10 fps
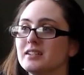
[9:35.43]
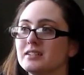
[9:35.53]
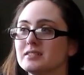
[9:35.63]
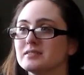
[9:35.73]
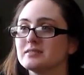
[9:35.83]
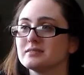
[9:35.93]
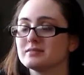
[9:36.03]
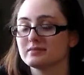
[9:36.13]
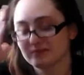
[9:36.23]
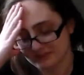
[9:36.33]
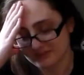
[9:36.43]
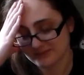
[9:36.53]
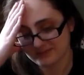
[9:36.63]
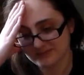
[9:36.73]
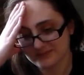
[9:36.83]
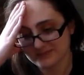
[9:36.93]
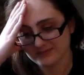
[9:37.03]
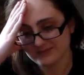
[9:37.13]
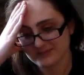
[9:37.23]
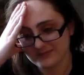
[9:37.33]

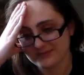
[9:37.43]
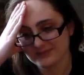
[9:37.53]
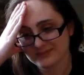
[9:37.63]
[no speech]